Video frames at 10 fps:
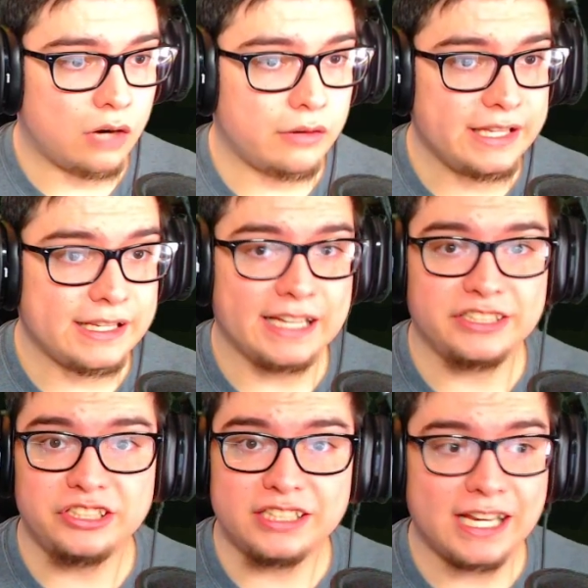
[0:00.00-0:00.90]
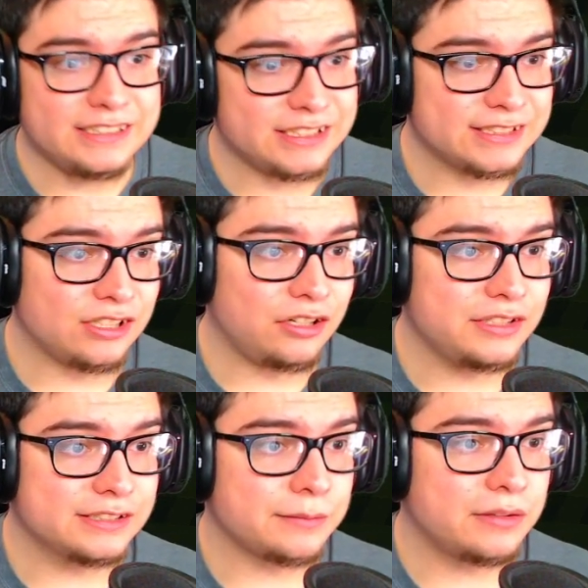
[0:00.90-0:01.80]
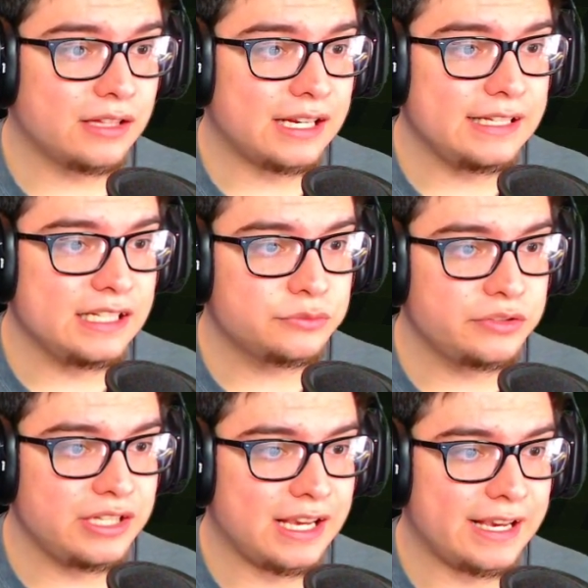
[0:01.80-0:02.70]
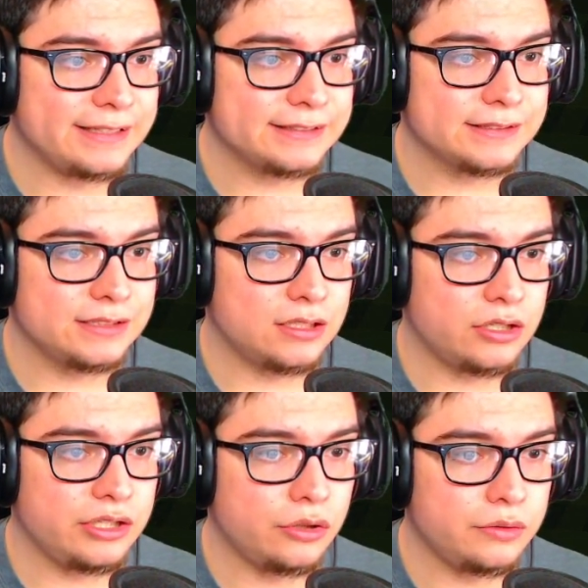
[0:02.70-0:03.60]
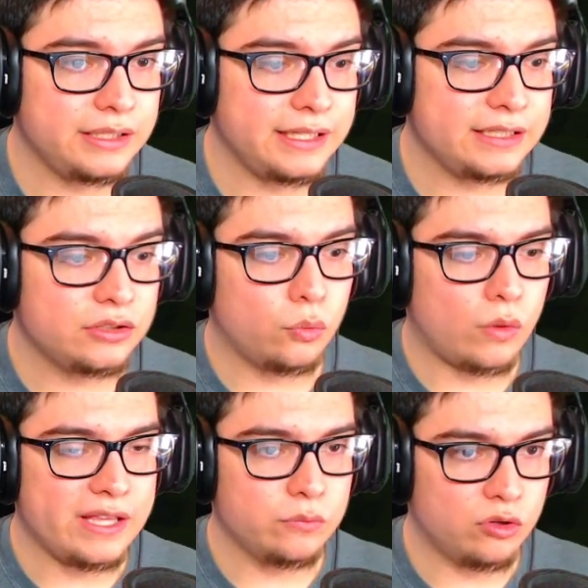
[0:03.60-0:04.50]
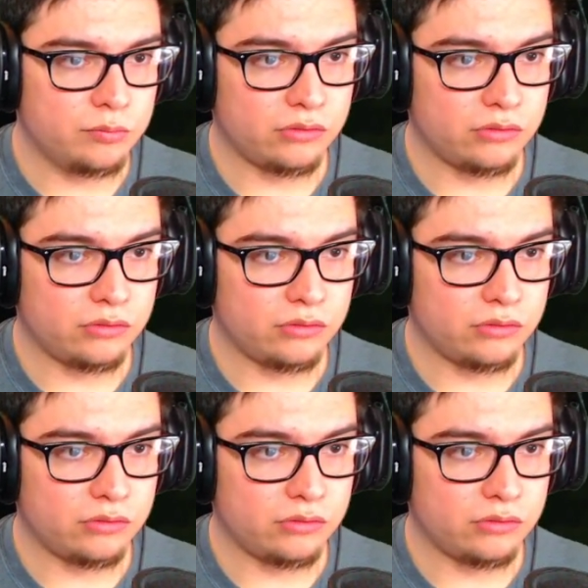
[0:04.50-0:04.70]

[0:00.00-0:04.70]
Alright guys, you guys just solved this. I'm glad I did this with you guys. So you don't need the white wool